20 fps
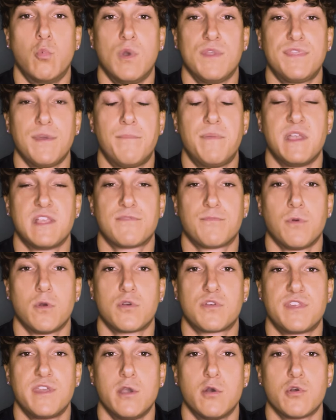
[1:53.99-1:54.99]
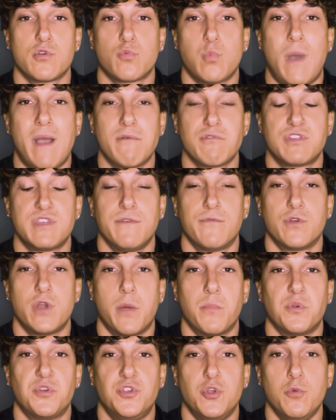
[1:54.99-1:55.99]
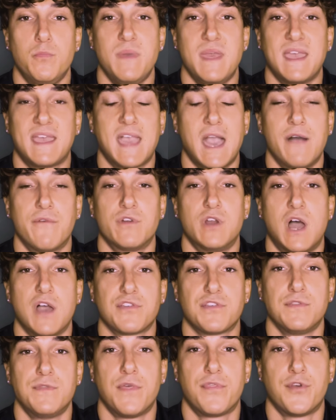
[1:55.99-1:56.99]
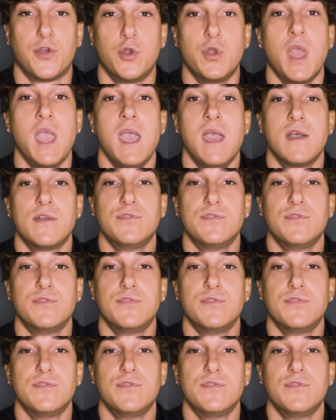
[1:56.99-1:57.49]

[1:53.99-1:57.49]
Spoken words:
with the Pittsburgh Steelers wide receiver number 2 being Calvin Austin III.